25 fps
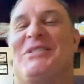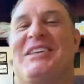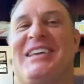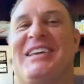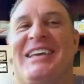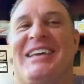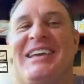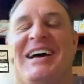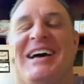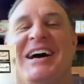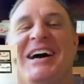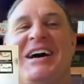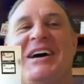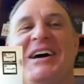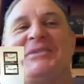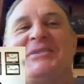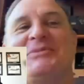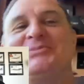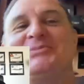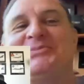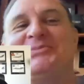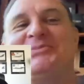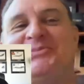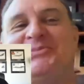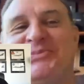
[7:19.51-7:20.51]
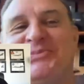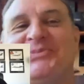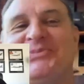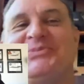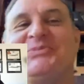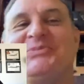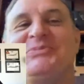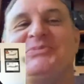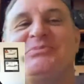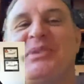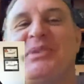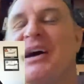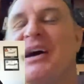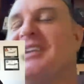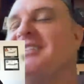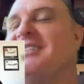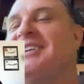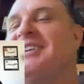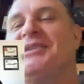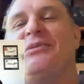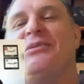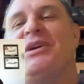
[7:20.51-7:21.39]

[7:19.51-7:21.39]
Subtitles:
know, but